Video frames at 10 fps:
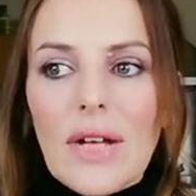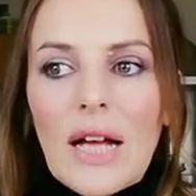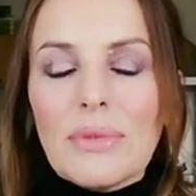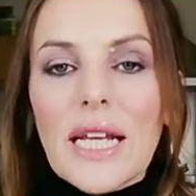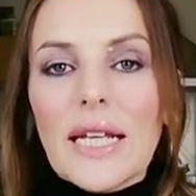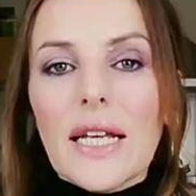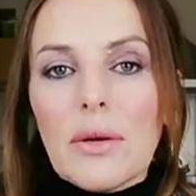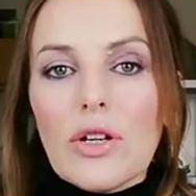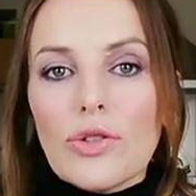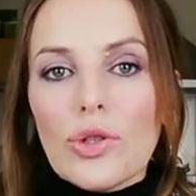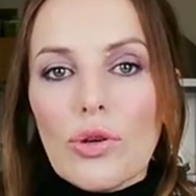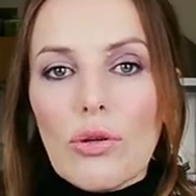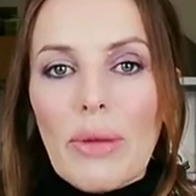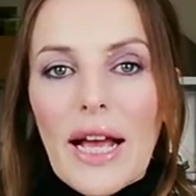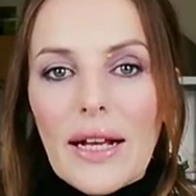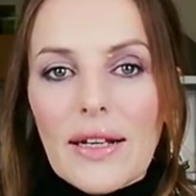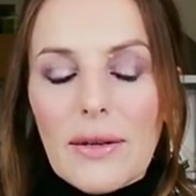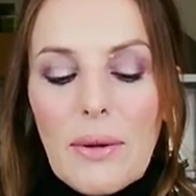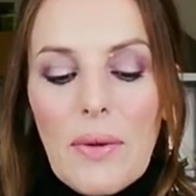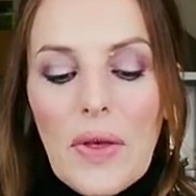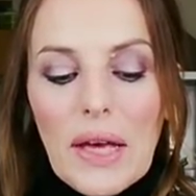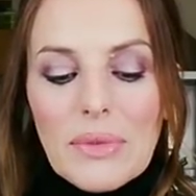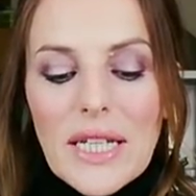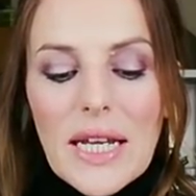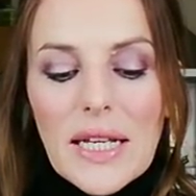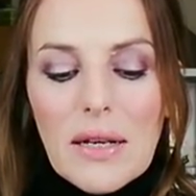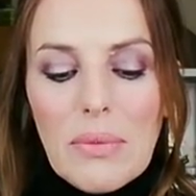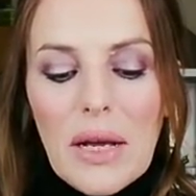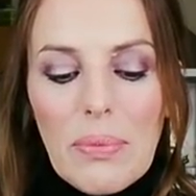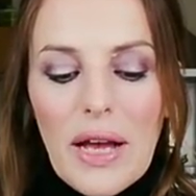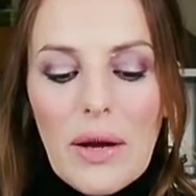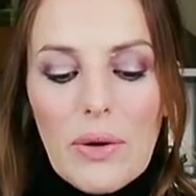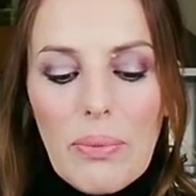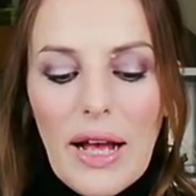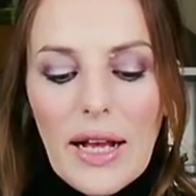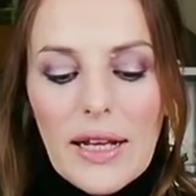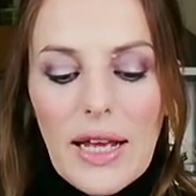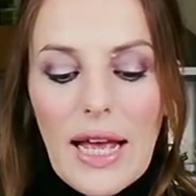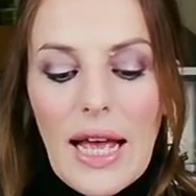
I'm taking control back. I'm taking my power back.